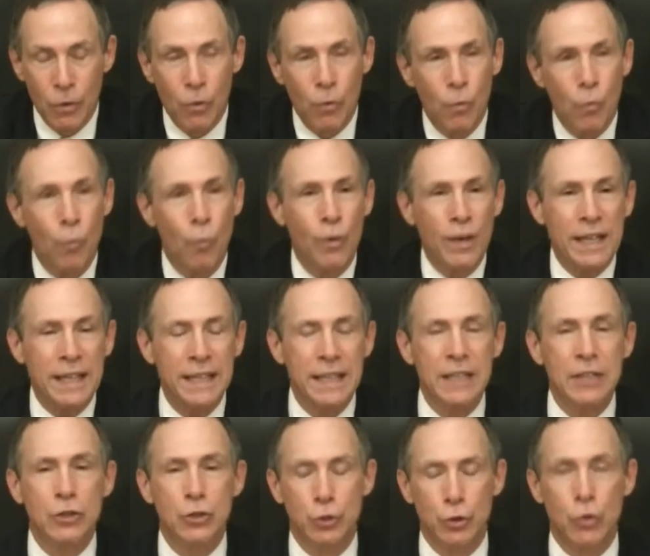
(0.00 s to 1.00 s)
We
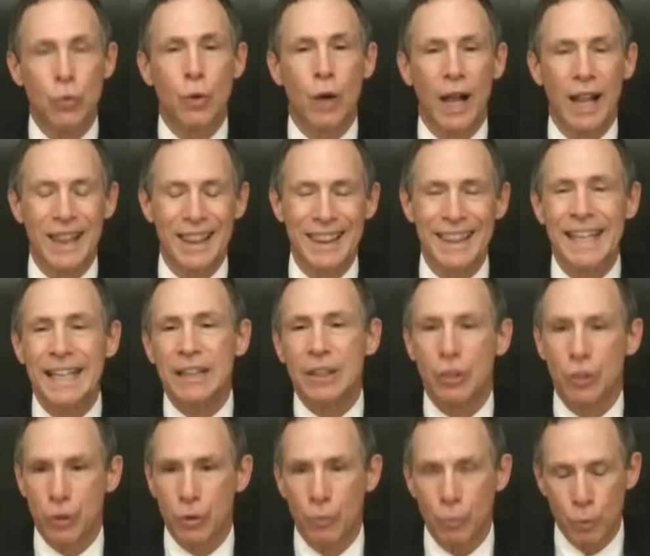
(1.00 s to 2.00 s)
need to
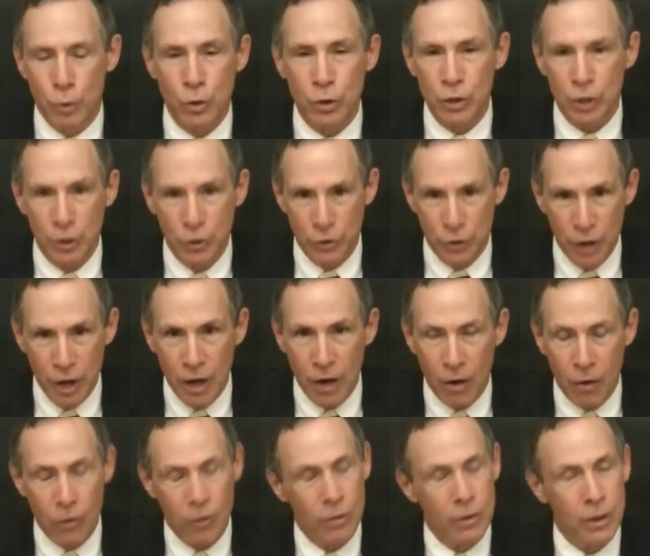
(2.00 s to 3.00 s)
let the world
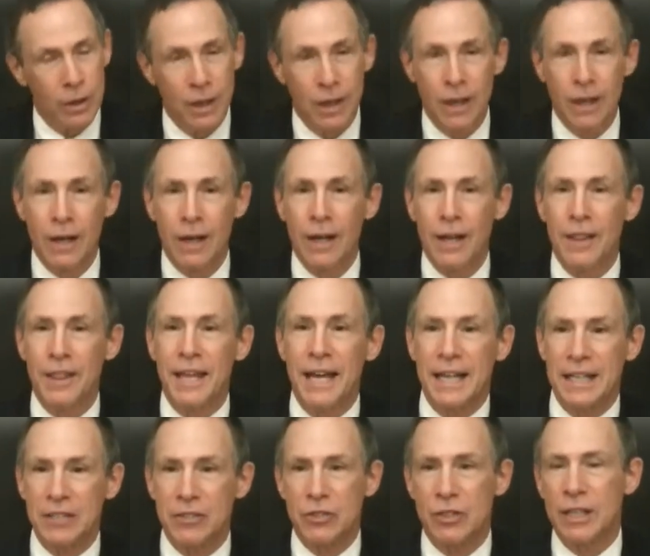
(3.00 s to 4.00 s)
know that
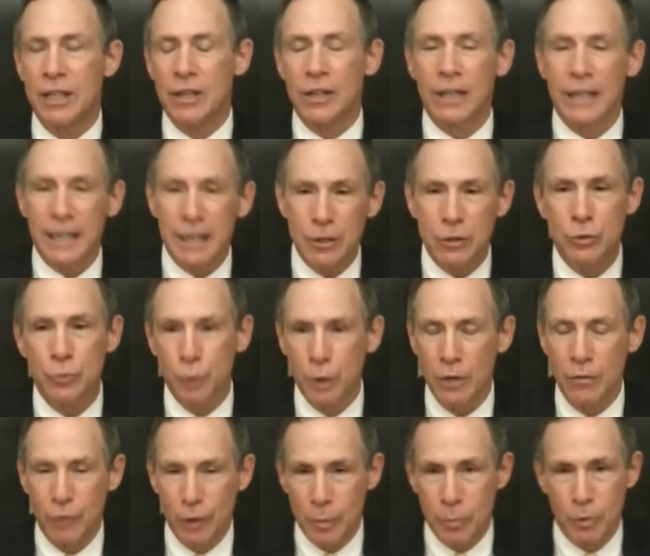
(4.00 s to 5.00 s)
it's there. Here's one
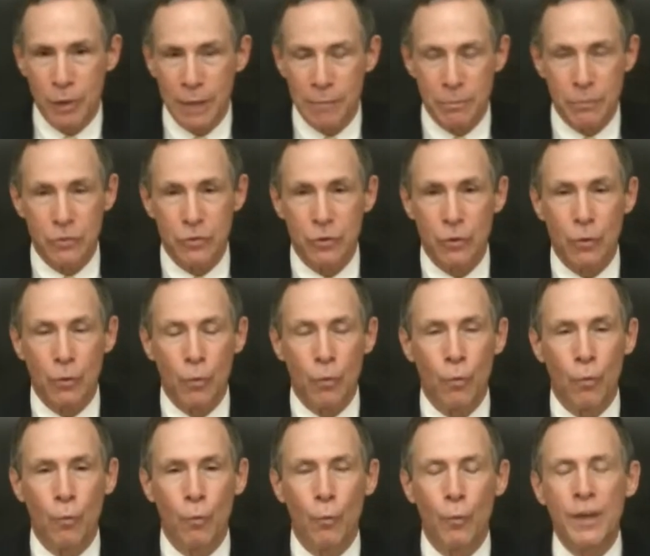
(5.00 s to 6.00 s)
of our problems.
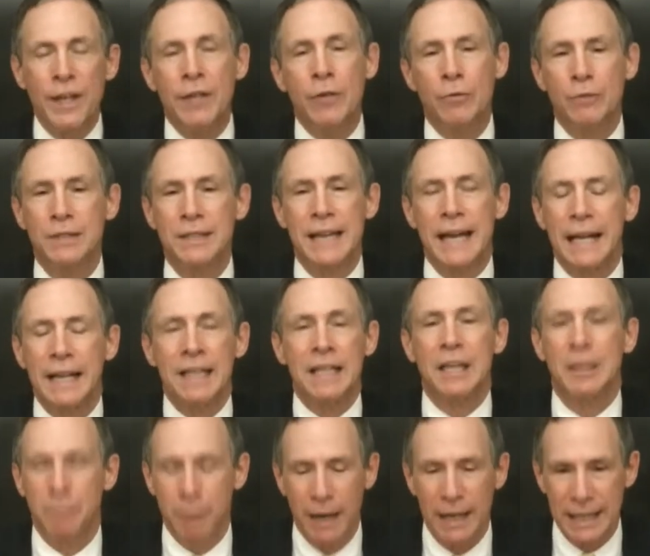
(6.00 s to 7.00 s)
We don't tell
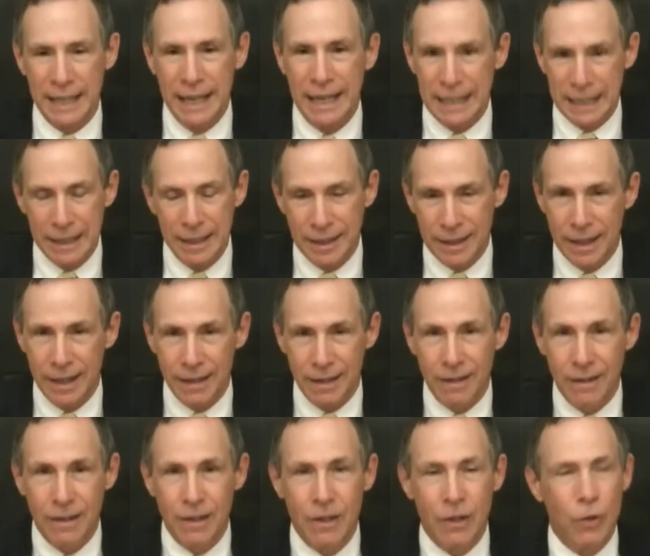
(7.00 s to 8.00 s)
anybody anything.
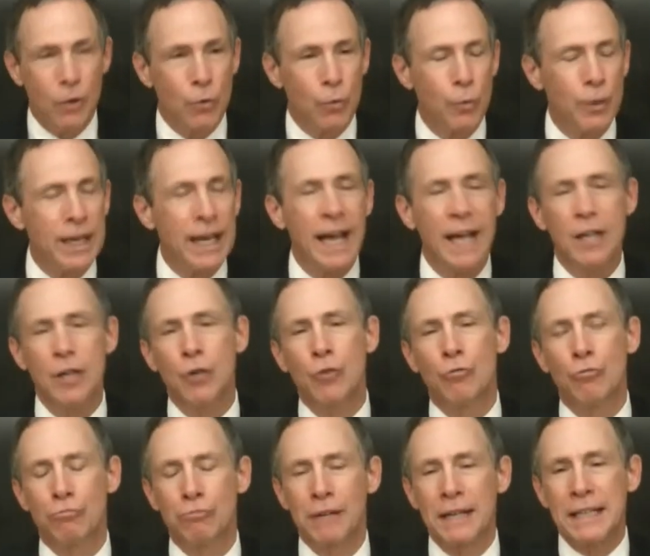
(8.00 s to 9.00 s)
We had a
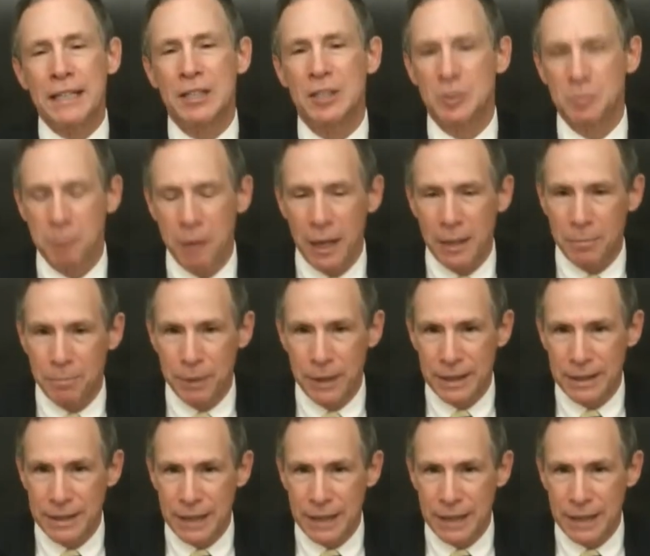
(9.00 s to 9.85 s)
great spot picked